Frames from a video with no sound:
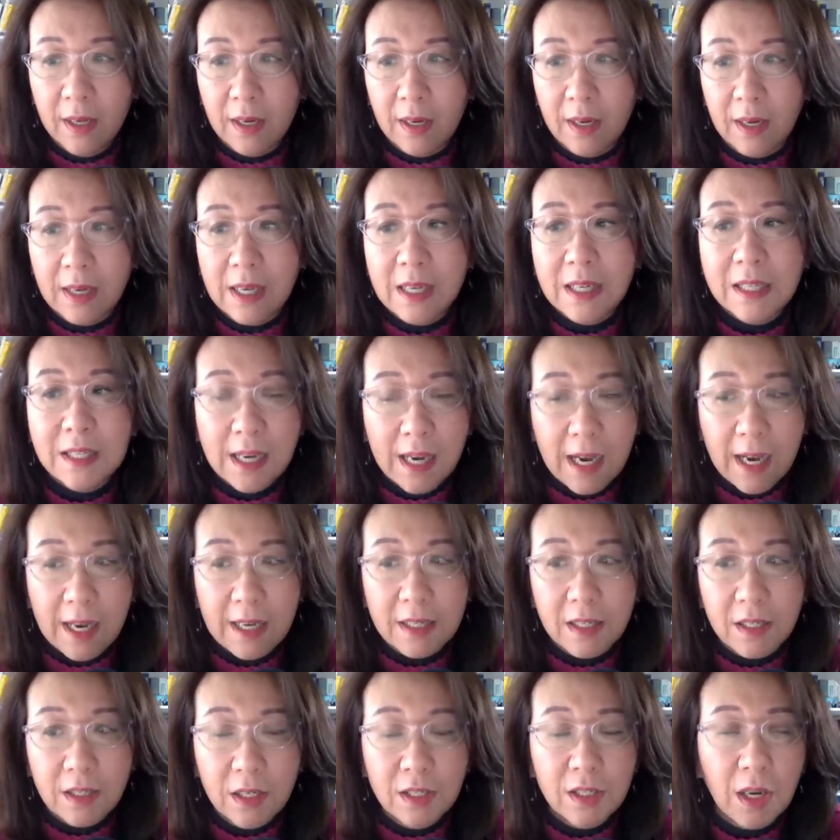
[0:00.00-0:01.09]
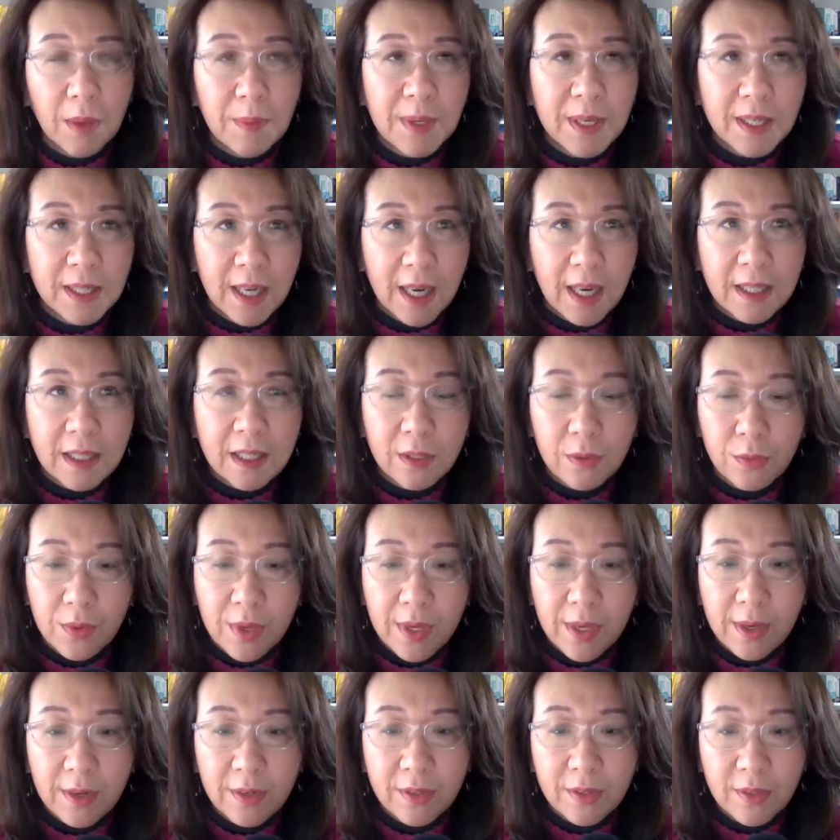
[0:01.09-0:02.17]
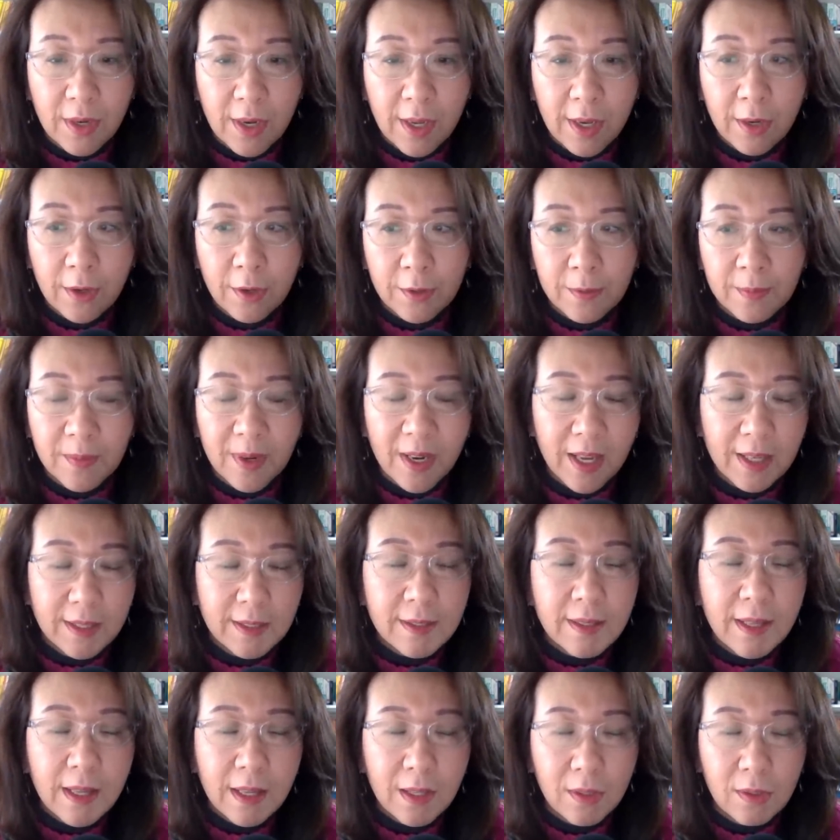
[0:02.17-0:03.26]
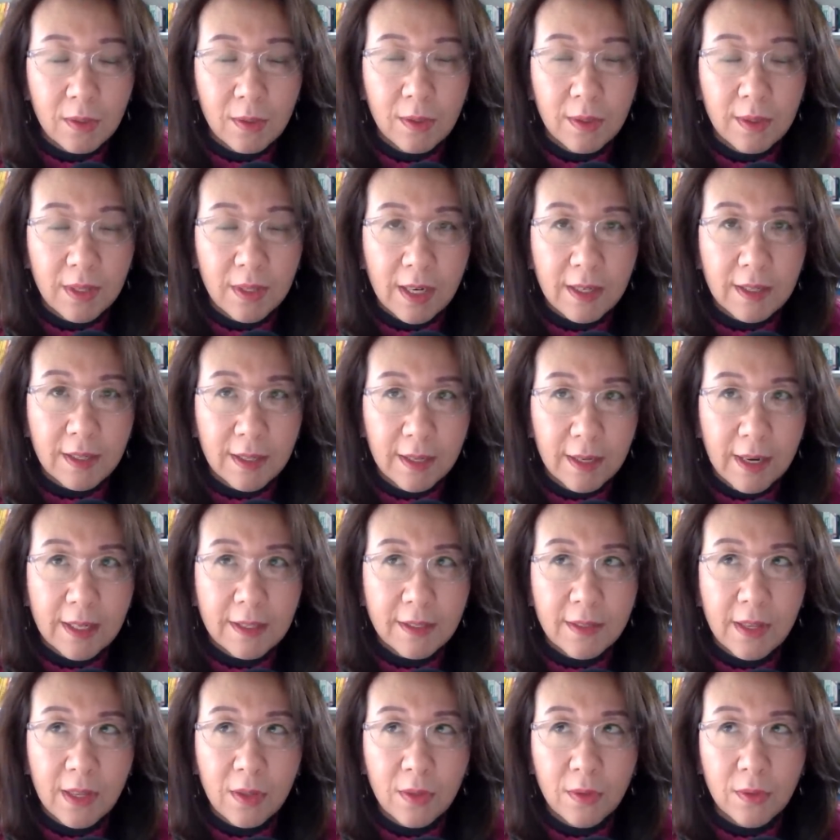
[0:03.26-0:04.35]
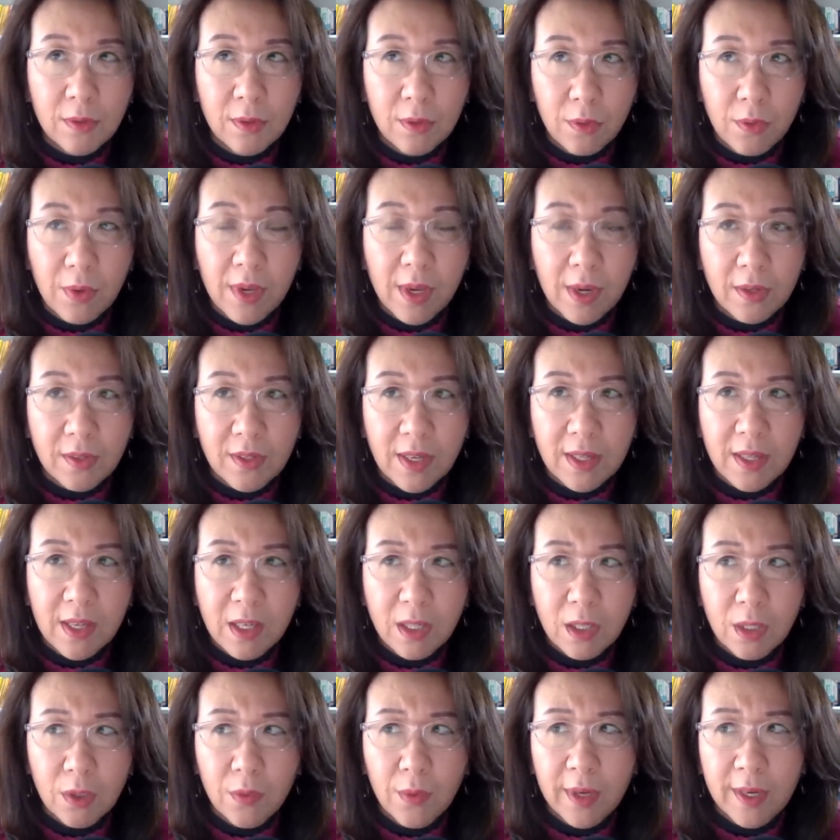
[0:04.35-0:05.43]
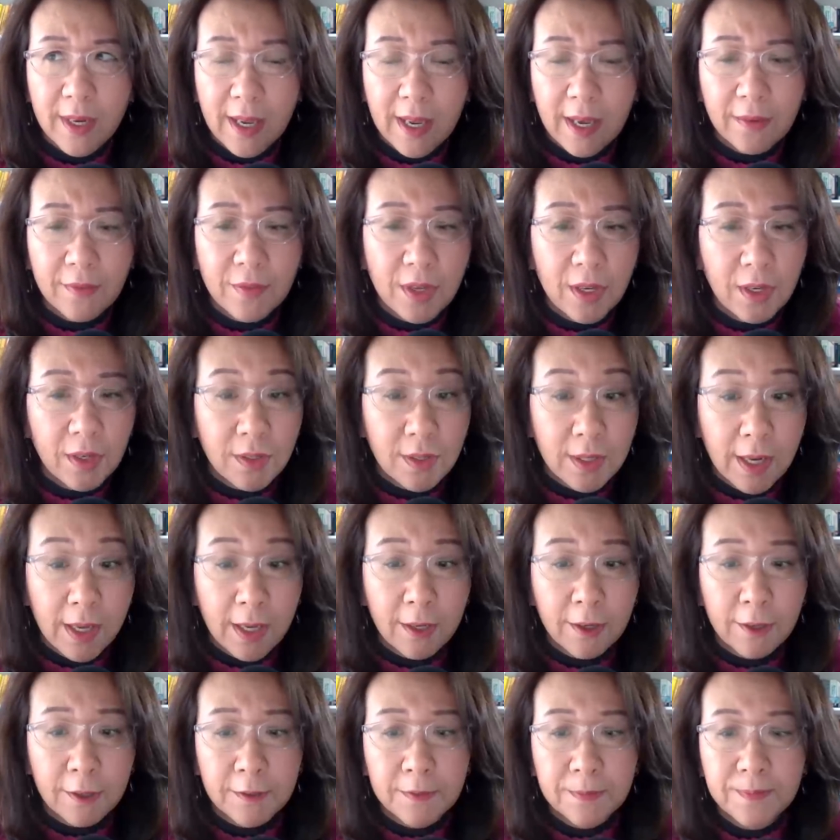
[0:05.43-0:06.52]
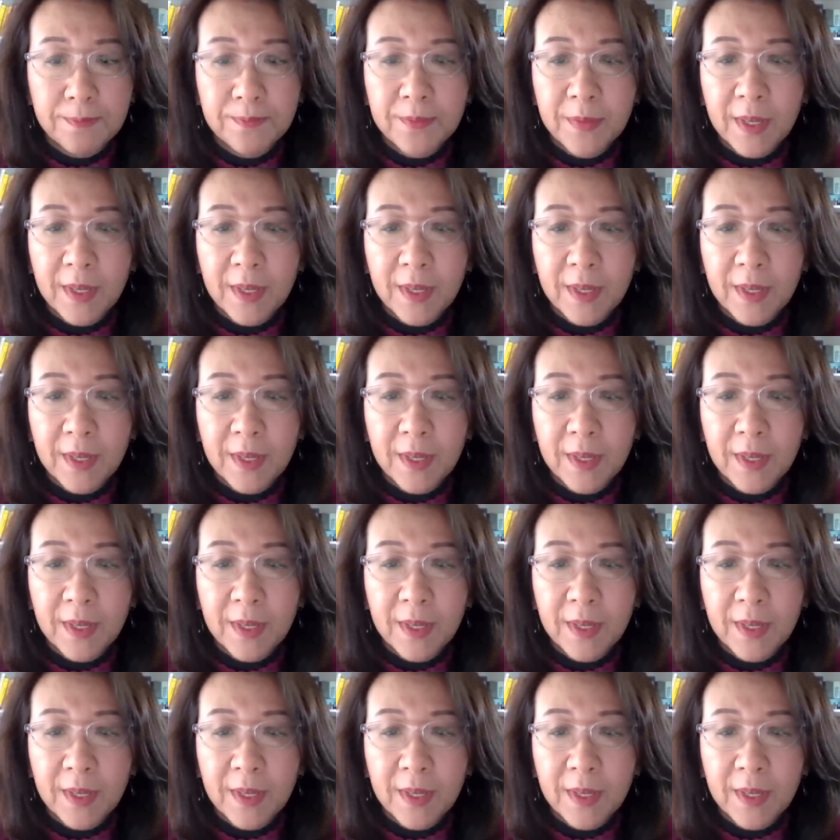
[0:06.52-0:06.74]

Uh, he died, Deng Xiaoping died three years later, less than, less than three years, I think two and a half years later.